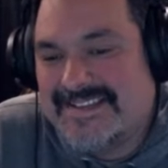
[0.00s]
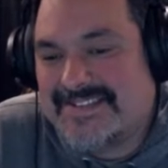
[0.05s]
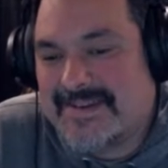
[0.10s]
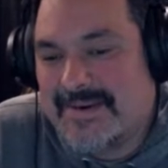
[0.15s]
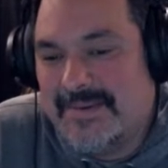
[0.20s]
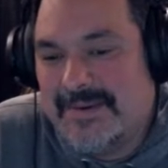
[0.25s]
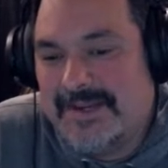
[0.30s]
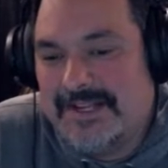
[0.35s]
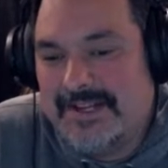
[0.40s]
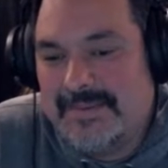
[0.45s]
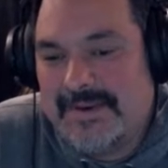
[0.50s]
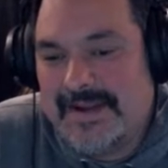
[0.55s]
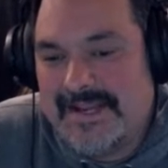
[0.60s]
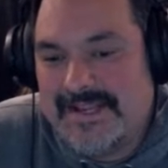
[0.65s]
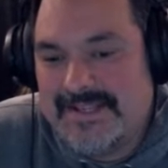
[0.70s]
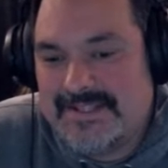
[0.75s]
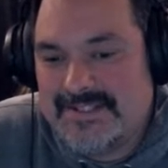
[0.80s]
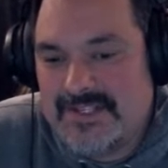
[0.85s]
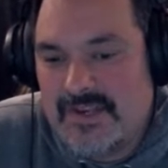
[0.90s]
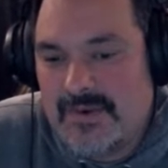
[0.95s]
so,
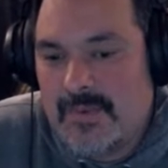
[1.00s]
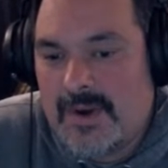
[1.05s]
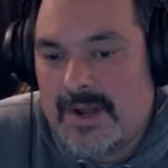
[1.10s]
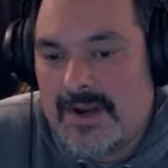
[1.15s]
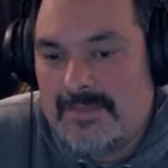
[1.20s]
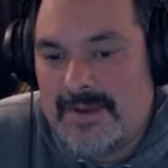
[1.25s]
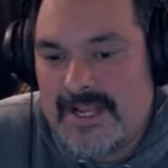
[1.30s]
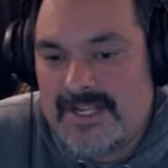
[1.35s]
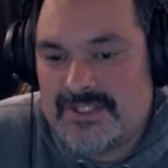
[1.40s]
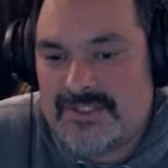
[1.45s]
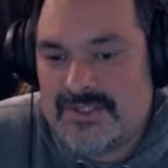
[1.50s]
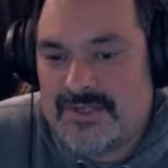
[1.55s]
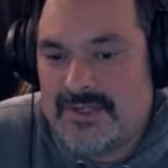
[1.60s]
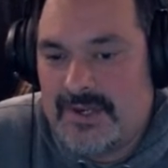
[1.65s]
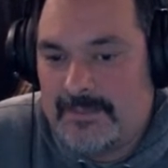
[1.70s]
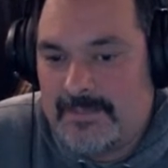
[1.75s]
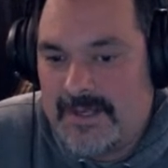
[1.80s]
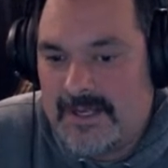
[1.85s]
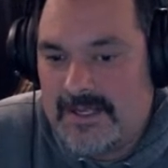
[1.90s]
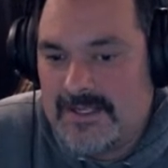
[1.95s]
anyways, you want to make sure
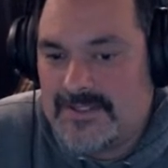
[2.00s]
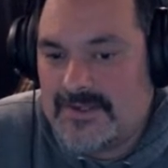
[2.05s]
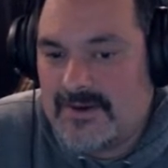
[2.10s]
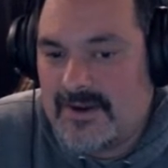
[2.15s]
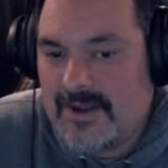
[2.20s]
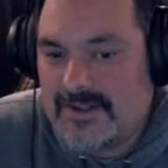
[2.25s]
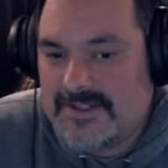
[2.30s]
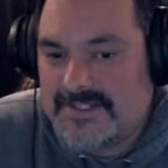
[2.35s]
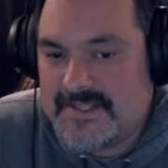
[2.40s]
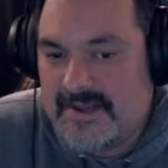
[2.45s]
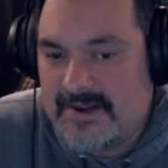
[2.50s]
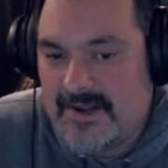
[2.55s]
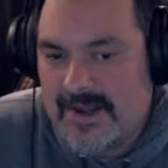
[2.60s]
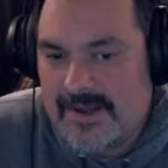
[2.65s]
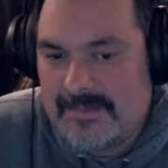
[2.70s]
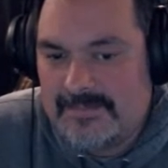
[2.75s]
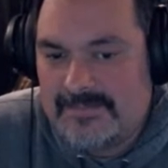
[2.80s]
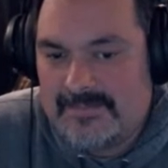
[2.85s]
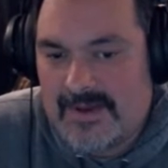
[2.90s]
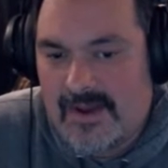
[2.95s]
your pins are all set
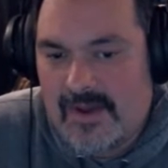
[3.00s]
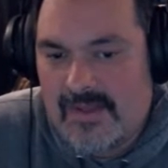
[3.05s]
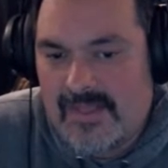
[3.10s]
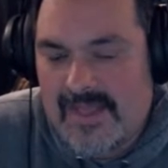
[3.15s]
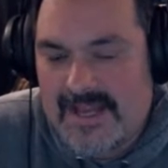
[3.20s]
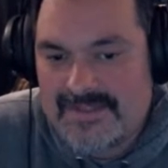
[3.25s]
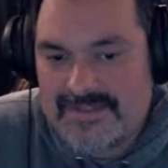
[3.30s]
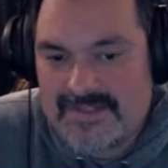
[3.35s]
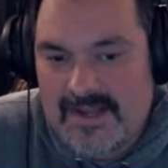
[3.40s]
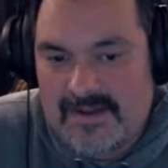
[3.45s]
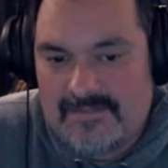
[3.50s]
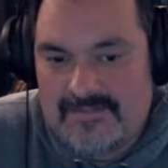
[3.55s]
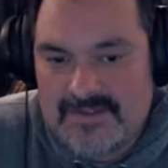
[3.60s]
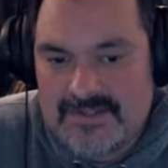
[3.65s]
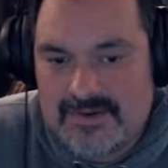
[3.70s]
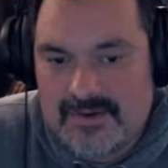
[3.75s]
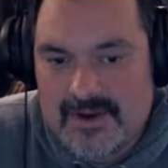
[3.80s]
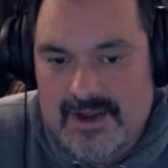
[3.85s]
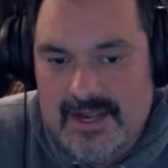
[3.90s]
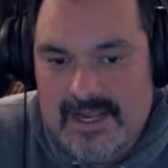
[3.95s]
up. All that stuff
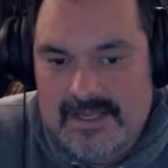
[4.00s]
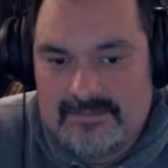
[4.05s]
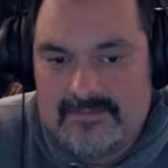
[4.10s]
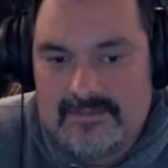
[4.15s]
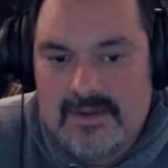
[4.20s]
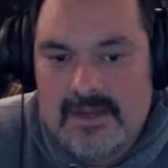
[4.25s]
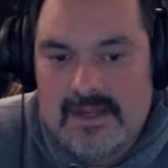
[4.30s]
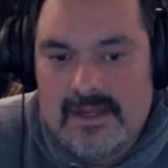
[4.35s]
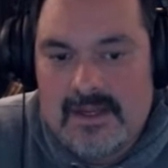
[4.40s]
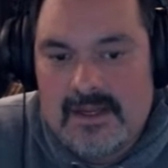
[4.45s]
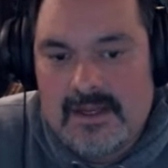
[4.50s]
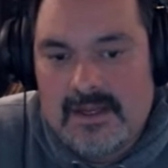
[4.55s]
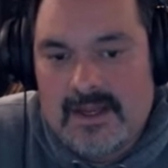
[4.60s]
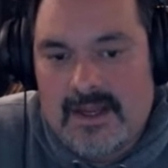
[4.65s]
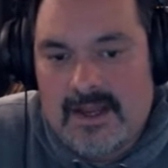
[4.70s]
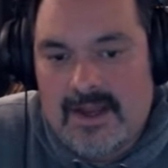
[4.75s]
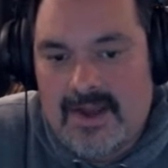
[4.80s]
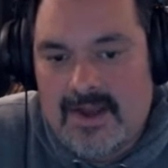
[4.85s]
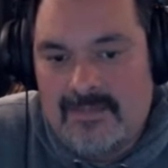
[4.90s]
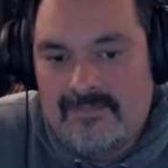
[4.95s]
is great.
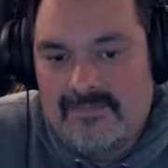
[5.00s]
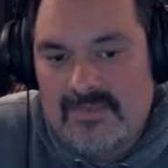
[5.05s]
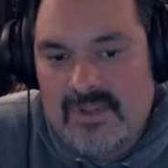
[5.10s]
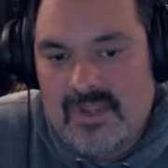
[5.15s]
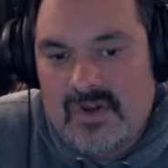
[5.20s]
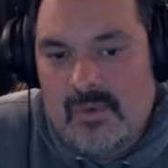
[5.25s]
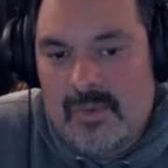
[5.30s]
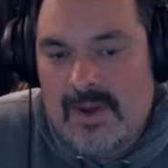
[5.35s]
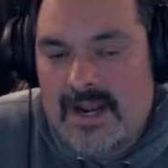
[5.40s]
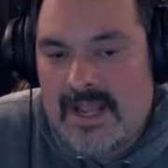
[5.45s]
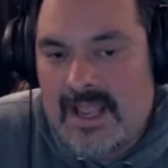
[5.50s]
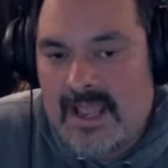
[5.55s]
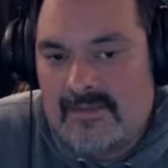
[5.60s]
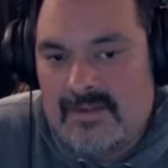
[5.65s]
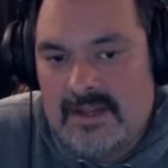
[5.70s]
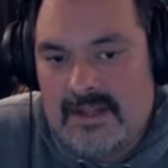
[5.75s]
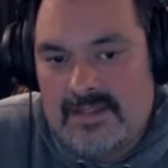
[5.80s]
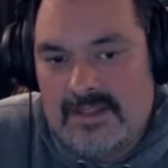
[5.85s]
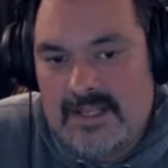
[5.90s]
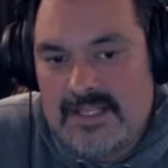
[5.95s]
Um, you don't want to have
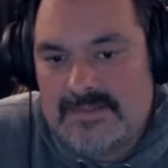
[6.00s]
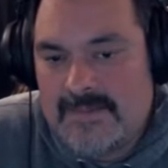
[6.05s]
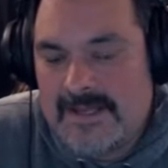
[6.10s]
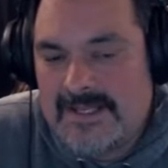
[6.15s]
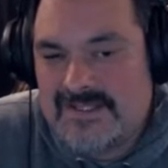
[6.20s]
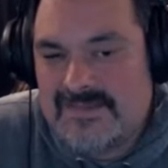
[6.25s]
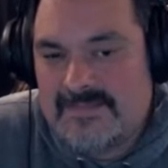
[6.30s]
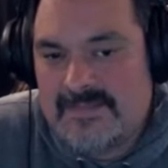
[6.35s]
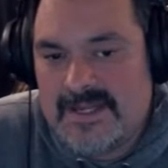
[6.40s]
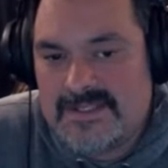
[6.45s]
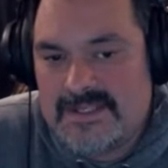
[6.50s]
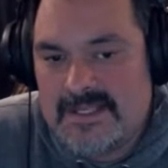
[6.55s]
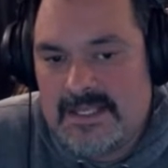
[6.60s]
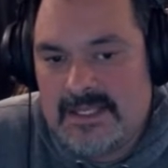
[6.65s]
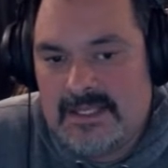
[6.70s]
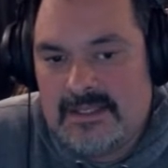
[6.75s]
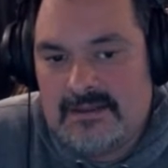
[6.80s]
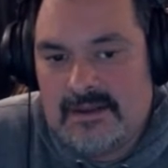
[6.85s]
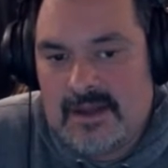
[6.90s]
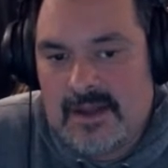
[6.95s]
any of these pins
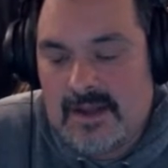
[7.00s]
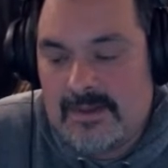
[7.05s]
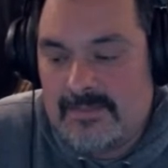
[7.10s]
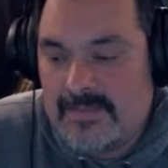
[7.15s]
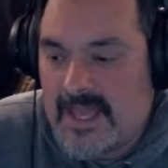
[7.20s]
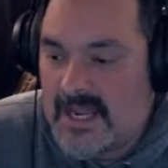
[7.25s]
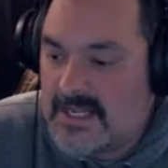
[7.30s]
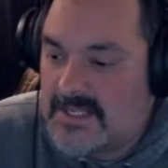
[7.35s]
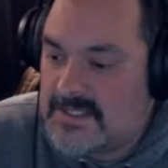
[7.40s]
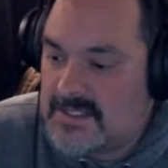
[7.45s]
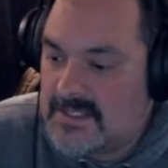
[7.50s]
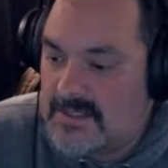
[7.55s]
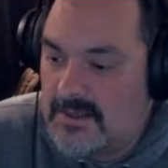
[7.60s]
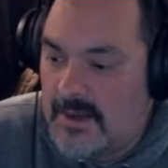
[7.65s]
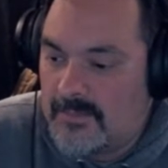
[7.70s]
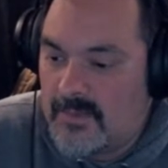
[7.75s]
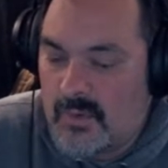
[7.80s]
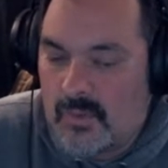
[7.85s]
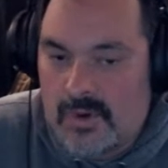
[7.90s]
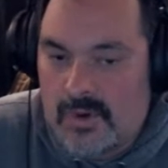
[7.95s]
missing. Um, that is a
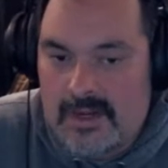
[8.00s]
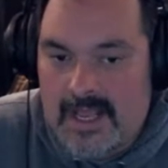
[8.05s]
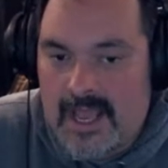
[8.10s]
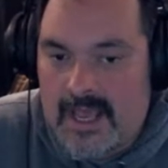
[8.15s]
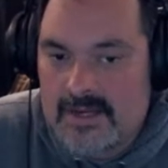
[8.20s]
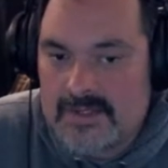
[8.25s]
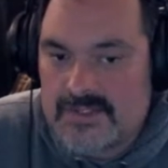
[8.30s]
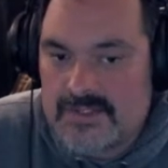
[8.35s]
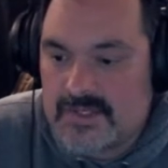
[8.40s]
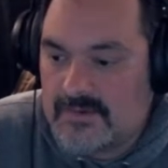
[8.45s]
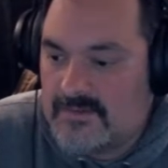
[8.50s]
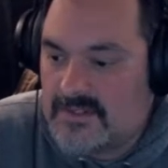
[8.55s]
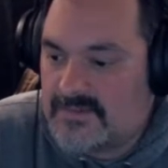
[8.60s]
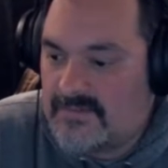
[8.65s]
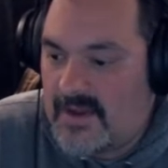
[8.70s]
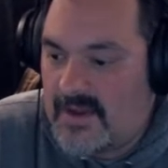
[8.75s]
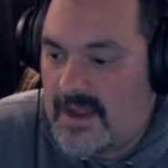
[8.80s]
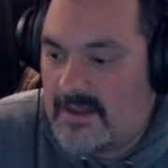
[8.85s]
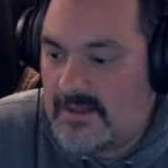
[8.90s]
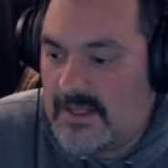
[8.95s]
number one out of service
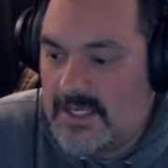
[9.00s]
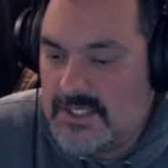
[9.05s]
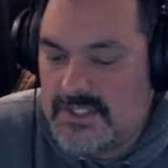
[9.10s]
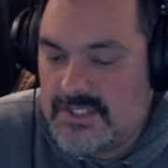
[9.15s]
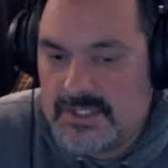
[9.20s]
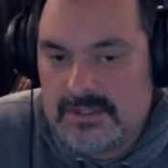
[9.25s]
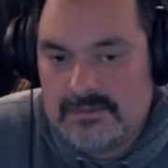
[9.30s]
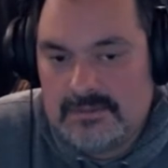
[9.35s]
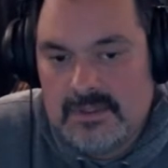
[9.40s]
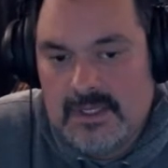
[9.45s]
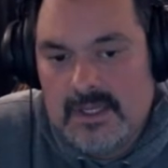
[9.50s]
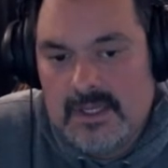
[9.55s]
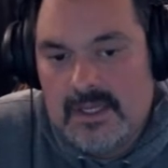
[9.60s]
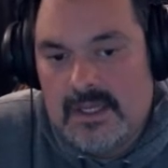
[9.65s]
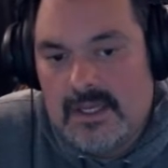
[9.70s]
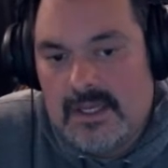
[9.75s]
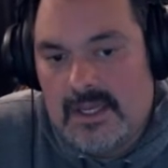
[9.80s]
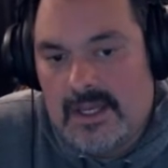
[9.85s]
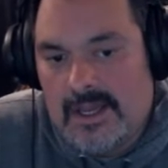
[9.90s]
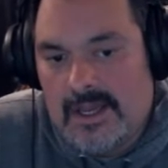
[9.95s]
violation.
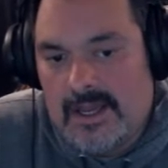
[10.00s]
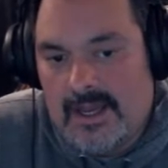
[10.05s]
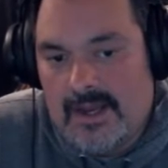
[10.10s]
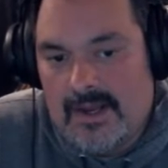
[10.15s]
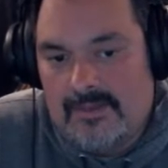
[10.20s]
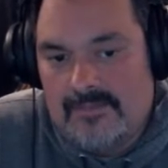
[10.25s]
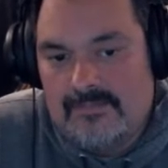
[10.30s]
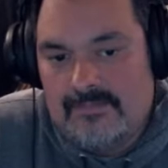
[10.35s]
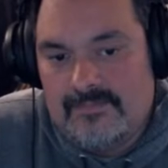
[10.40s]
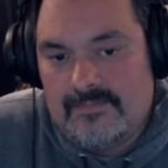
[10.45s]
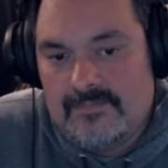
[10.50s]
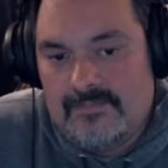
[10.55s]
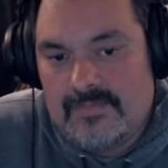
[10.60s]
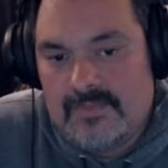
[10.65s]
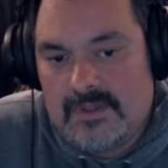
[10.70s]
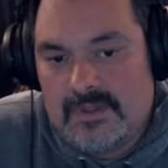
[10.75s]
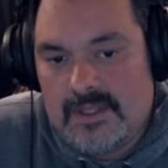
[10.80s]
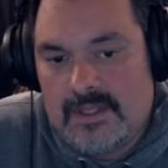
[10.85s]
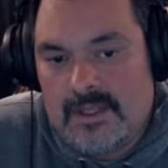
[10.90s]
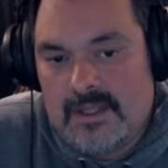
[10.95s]
Um,
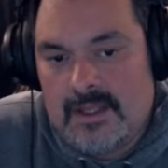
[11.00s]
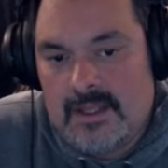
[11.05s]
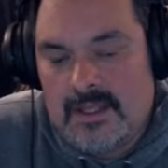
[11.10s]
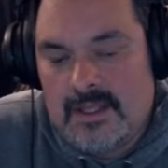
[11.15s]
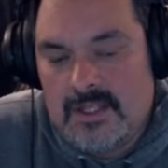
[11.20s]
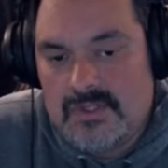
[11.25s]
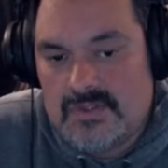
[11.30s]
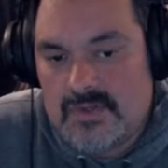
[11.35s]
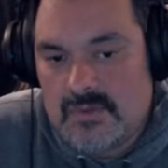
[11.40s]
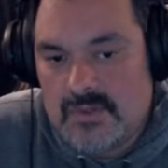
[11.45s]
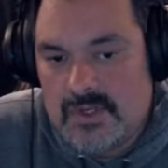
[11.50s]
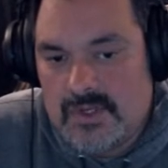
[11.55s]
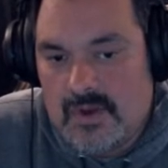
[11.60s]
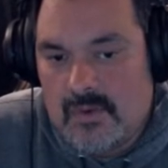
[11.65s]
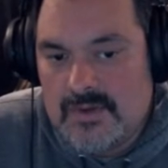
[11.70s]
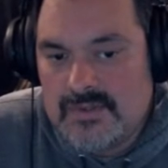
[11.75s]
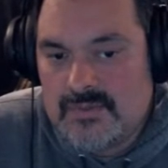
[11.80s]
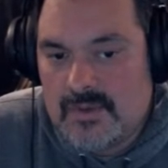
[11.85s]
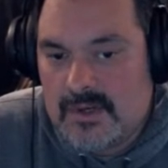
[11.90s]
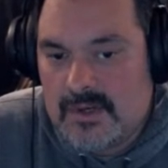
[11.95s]
so you
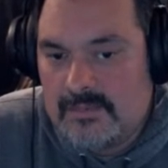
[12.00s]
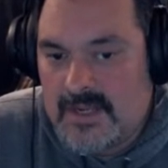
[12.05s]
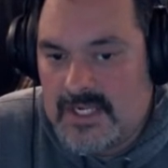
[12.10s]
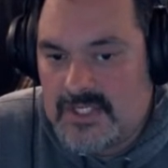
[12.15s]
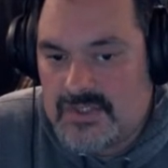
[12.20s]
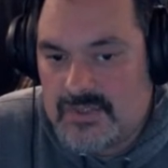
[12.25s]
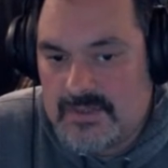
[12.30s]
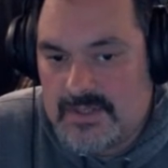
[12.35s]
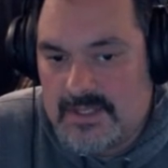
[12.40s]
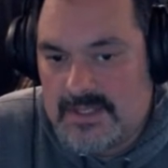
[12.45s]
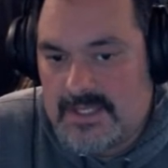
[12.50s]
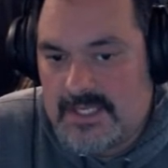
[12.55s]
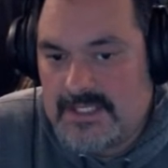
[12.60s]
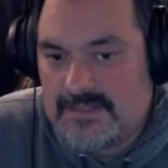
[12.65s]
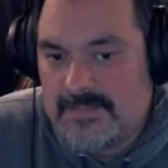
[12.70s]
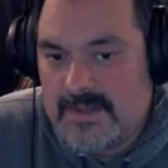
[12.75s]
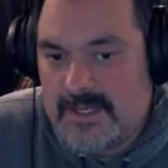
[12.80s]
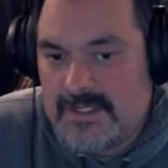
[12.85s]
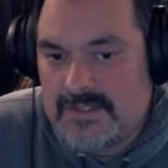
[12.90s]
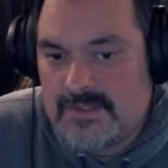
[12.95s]
always want to make sure that these
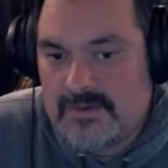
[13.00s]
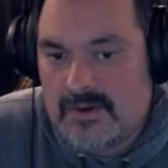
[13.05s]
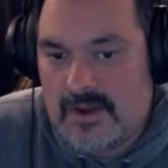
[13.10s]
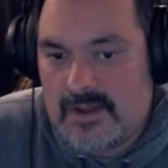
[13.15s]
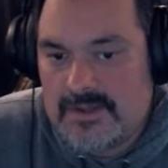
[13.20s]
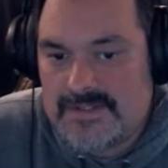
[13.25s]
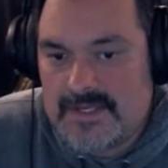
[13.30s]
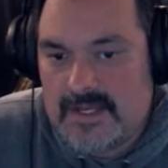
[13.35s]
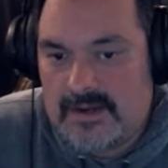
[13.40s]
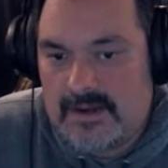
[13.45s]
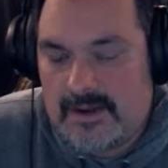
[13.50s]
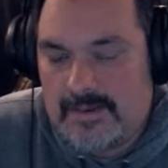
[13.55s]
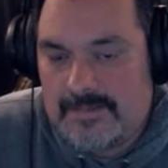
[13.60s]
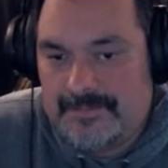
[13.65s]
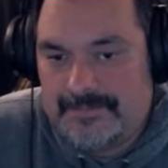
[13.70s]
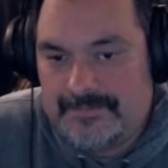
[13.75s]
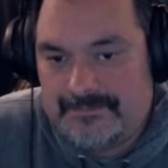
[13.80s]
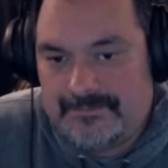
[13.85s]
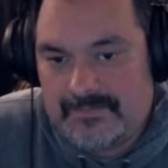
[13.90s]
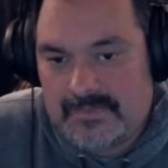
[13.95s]
pins are all set up.
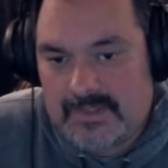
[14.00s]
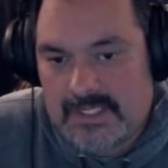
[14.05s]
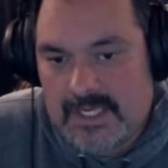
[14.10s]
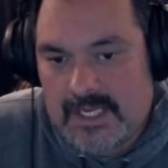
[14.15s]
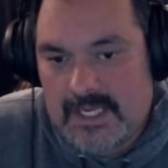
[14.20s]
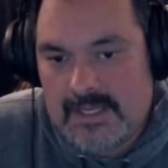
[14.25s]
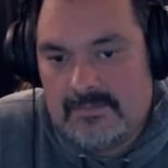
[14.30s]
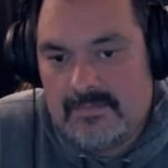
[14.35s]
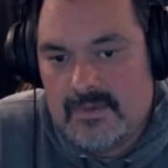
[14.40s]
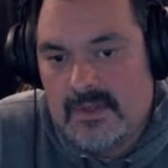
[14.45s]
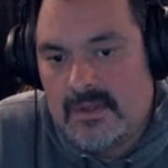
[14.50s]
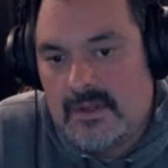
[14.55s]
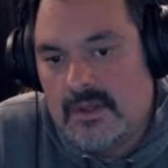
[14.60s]
Okay.